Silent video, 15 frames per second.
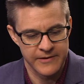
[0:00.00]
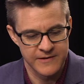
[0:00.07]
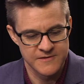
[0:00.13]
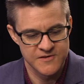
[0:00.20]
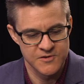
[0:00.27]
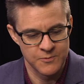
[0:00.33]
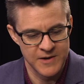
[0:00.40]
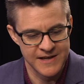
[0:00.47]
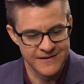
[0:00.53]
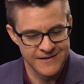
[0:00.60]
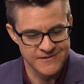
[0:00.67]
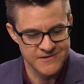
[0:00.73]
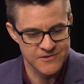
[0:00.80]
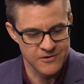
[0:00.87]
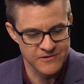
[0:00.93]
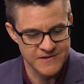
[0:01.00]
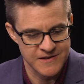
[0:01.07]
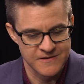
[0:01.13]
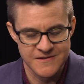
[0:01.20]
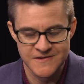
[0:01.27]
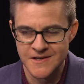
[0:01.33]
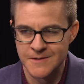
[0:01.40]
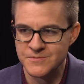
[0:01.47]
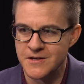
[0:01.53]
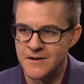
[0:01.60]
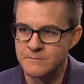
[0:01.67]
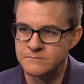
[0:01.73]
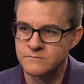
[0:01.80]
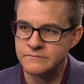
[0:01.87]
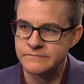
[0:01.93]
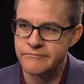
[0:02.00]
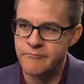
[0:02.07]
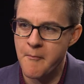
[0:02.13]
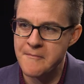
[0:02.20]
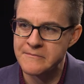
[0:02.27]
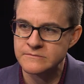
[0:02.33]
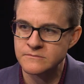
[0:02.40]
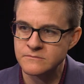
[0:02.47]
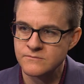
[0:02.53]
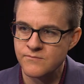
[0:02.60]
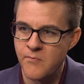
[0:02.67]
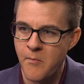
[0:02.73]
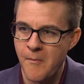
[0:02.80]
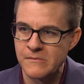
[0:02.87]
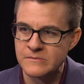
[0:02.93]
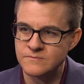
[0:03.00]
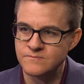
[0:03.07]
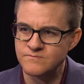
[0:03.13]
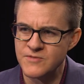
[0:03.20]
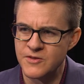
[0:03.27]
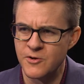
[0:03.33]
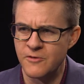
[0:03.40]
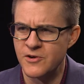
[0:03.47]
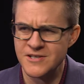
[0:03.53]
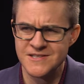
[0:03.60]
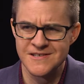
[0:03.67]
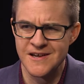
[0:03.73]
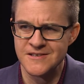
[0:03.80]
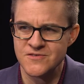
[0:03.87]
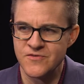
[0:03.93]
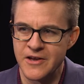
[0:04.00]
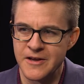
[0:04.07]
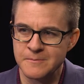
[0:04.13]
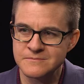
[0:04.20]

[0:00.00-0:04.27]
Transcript: sweet and salty at the same time. And they're very satisfying.